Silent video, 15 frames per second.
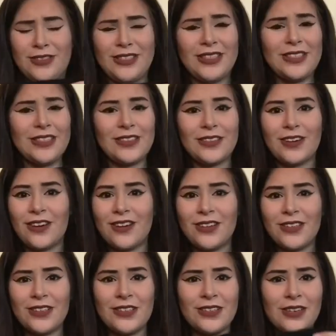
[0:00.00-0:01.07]
Look
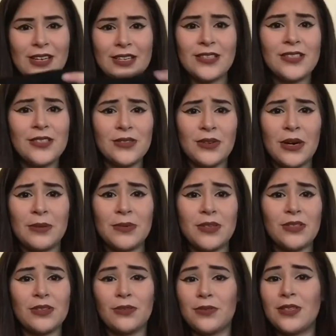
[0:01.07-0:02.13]
on Instagram,
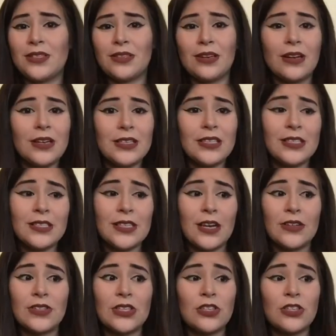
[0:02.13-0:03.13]
there's always a lot of discounts.